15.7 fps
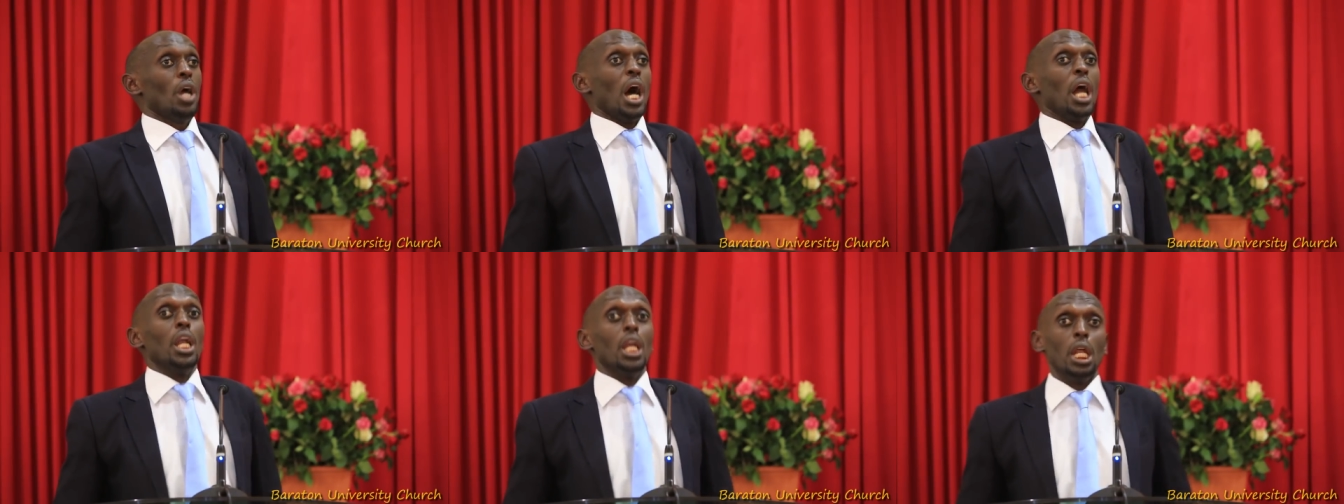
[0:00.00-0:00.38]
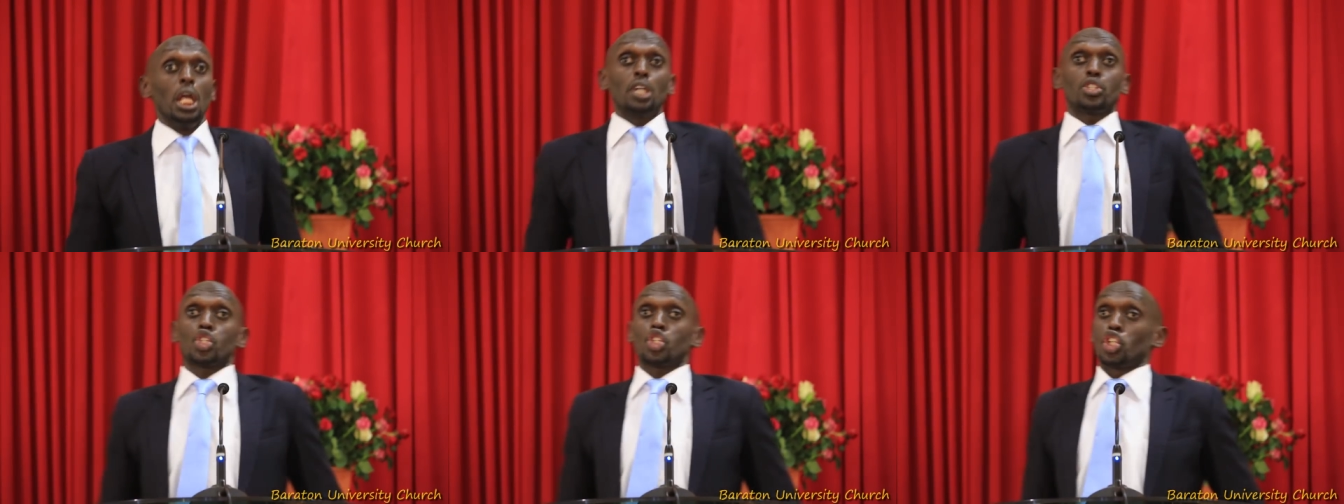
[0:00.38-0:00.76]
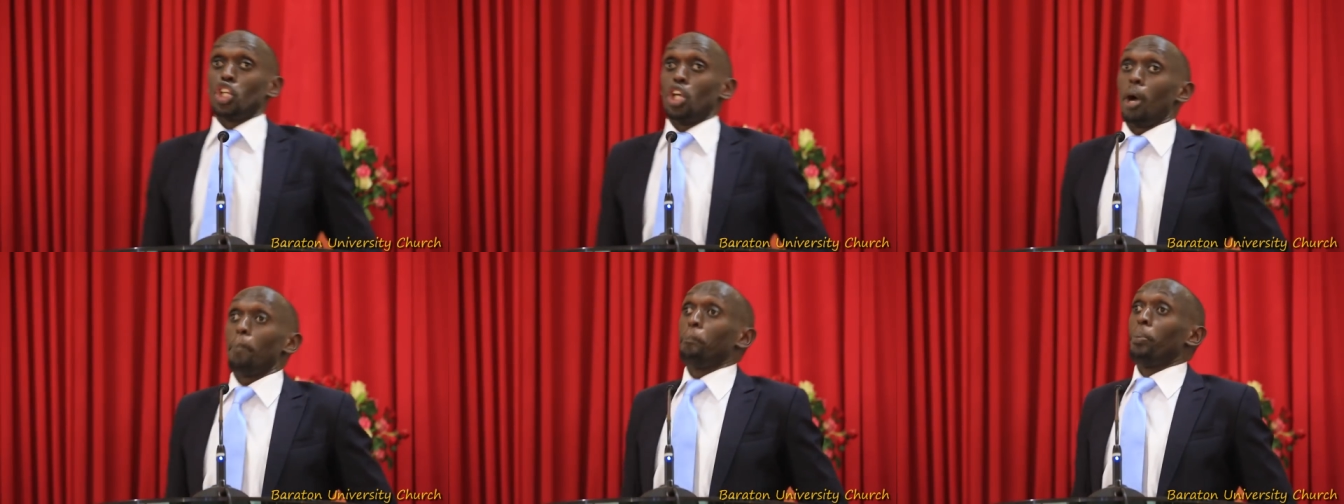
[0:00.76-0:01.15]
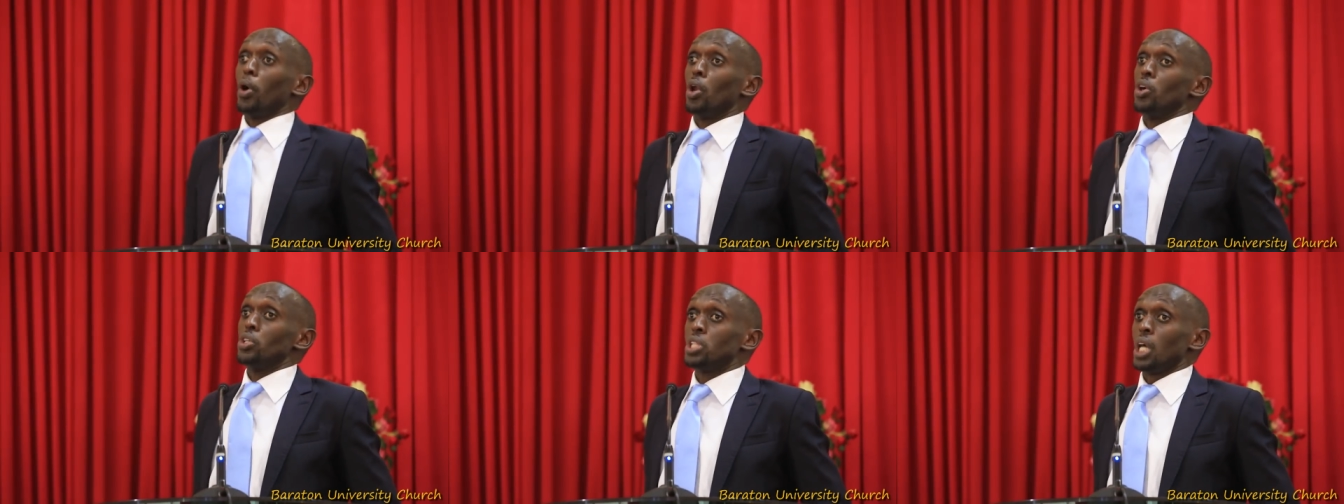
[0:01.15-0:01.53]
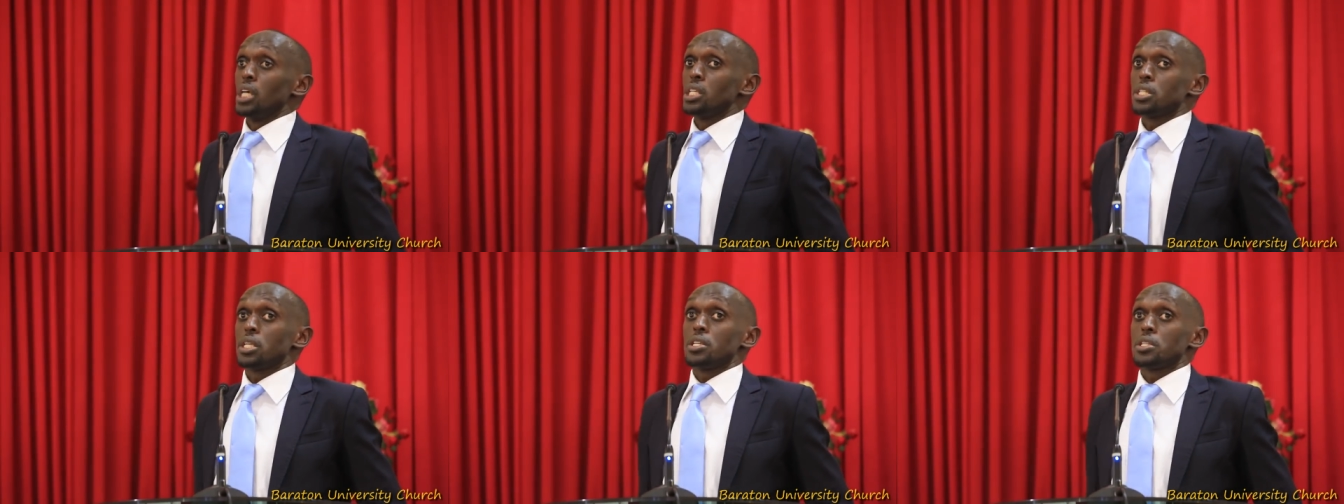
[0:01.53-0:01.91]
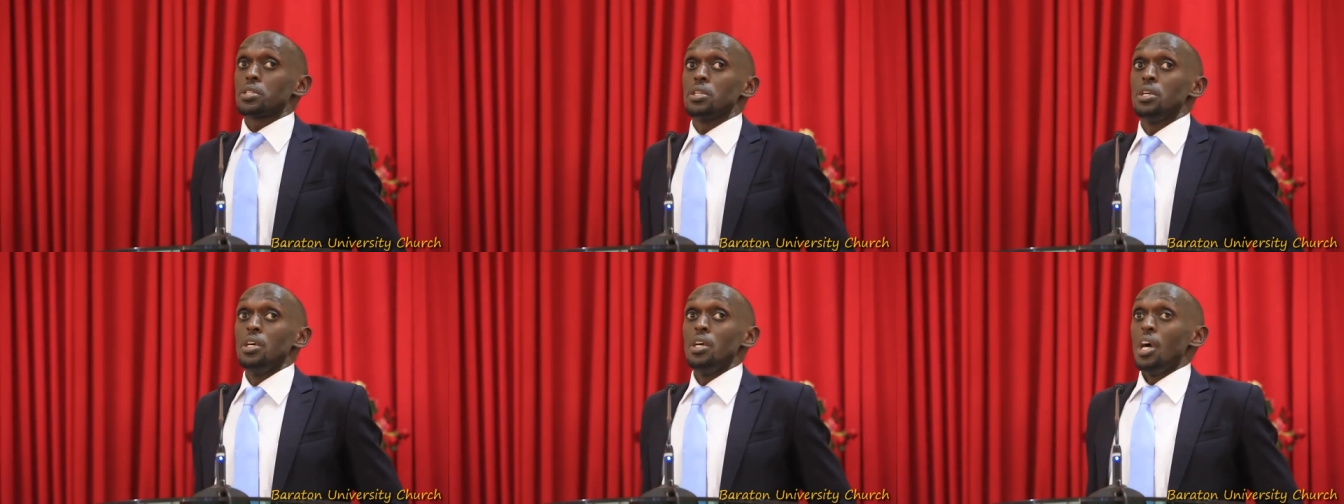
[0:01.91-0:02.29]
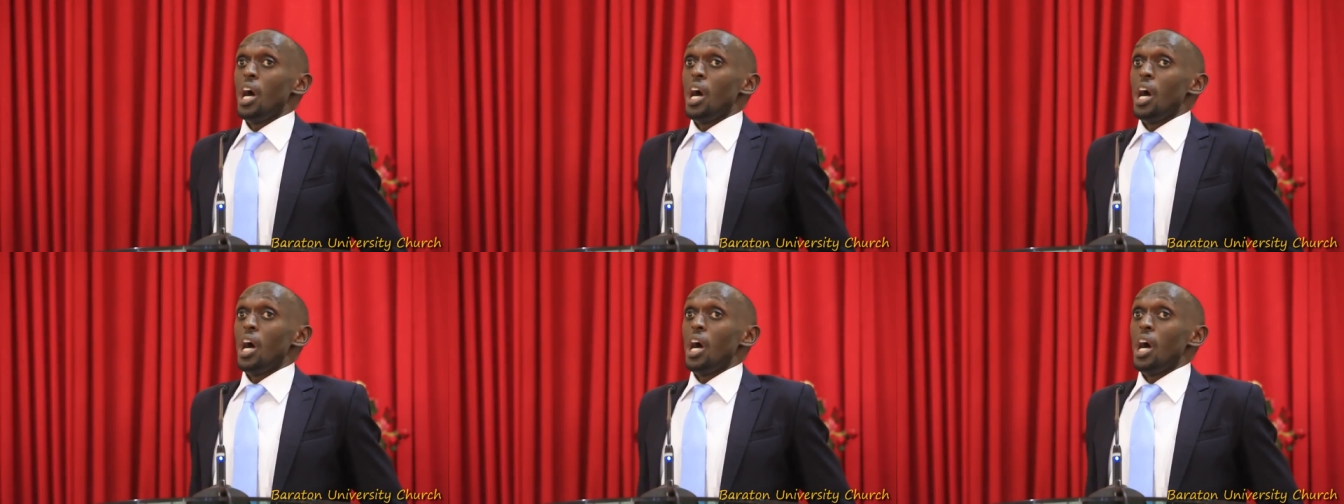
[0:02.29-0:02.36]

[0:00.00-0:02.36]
Unless she apologizes.